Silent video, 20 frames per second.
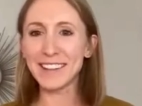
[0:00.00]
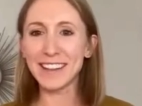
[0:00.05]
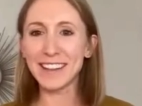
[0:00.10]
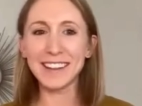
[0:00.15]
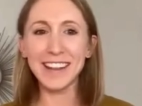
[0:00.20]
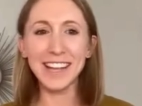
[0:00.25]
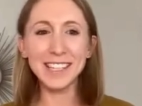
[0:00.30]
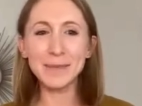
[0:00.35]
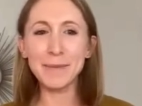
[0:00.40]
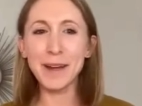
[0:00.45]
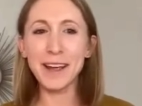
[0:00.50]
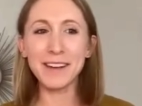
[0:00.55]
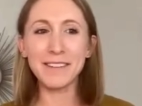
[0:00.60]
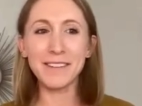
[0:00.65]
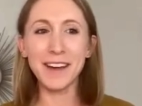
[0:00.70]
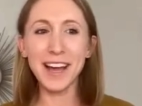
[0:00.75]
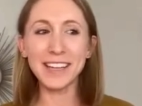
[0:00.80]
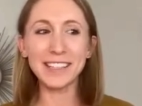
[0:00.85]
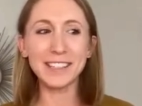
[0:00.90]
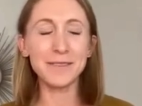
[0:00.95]
that's my
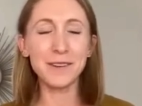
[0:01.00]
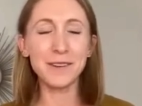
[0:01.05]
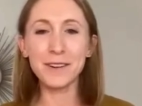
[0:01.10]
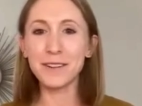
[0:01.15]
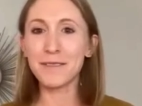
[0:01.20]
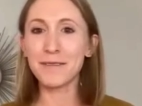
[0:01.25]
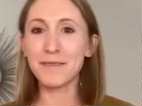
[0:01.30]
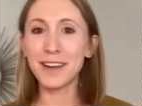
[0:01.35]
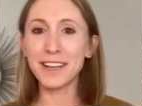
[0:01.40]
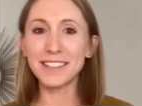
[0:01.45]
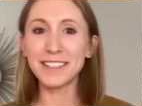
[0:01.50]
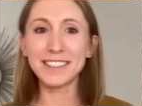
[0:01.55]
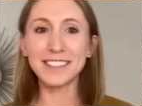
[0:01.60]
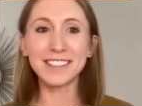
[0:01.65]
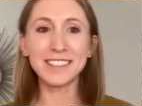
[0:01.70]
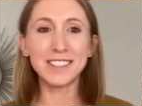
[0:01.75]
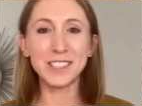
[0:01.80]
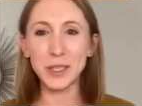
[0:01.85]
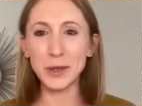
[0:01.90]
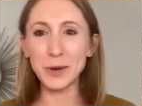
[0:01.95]
advice. If you're on the fence,
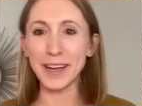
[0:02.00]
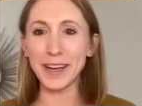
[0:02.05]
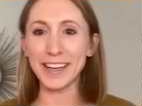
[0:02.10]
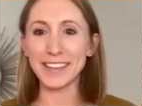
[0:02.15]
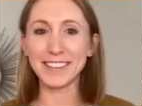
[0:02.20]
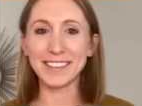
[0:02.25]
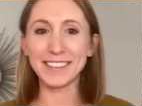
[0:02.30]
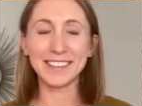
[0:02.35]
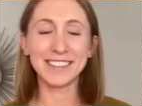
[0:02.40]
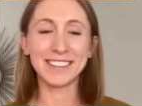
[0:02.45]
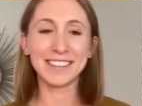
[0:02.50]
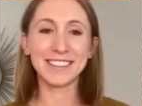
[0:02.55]
do it.